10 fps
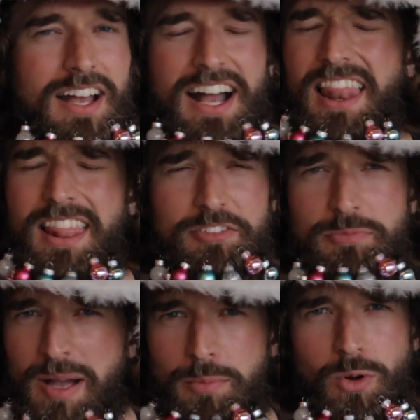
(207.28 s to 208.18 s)
I love
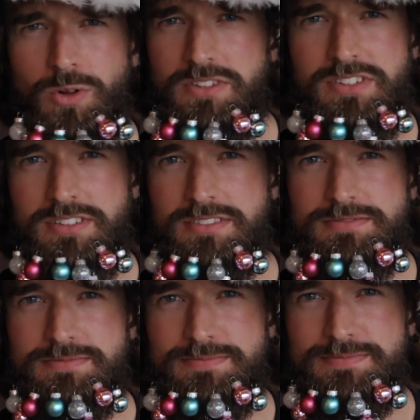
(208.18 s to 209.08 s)
my balls.
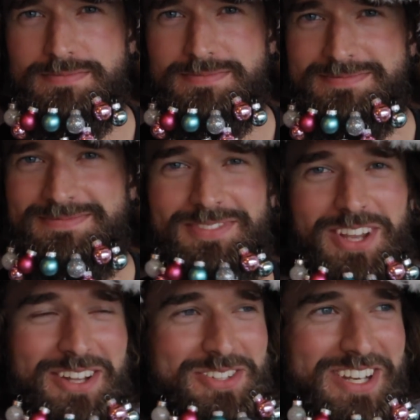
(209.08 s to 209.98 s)

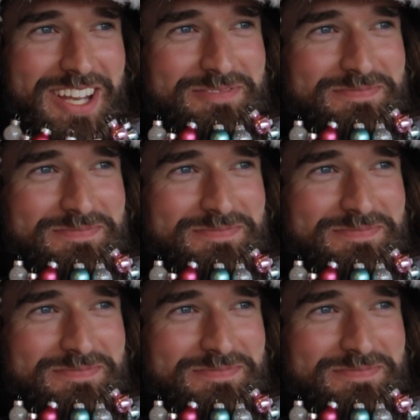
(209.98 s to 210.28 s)
Okay, let's do it again.